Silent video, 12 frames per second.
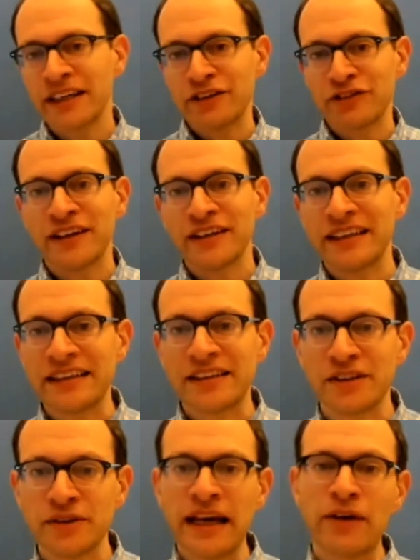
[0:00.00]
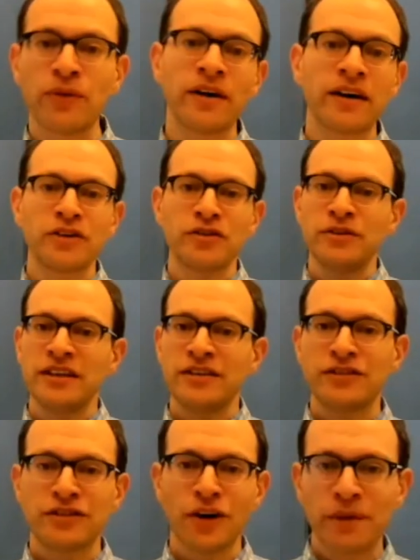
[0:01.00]
get funding to do that work because you need
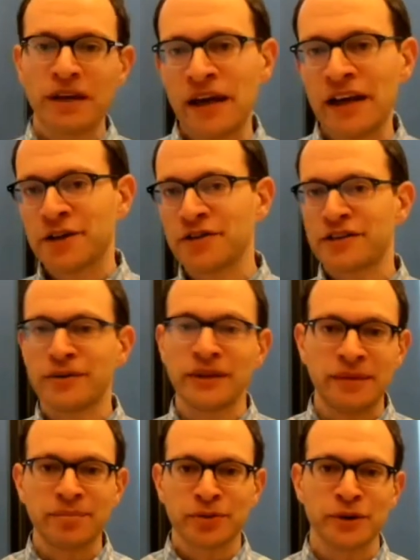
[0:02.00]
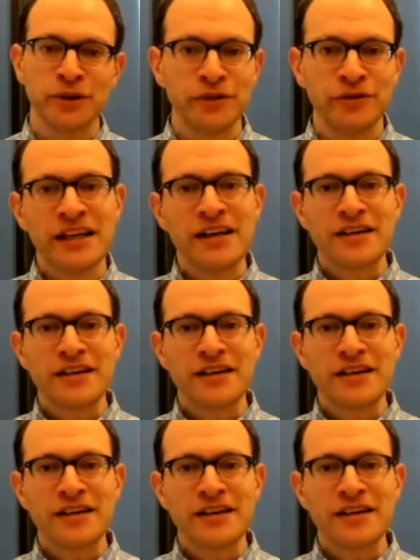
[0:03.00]
so many patients to really prove